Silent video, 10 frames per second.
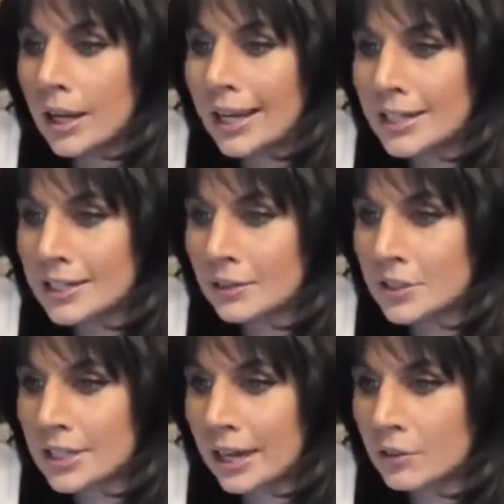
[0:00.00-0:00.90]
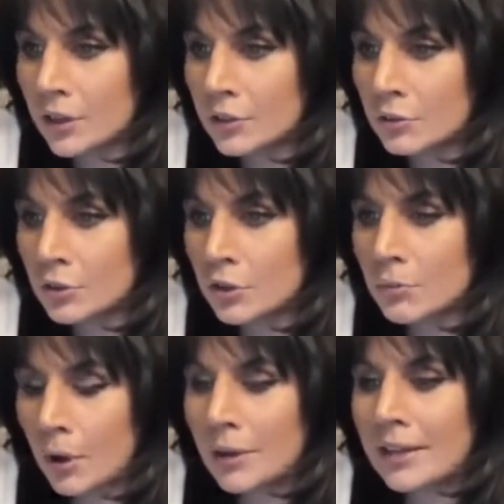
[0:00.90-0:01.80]
Is there sound on
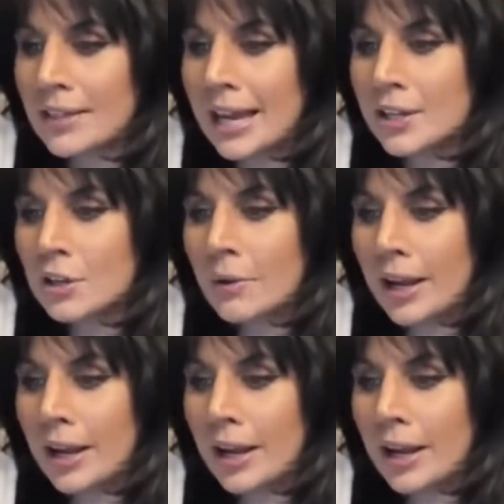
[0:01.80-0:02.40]
YouTube? Okay, thank you,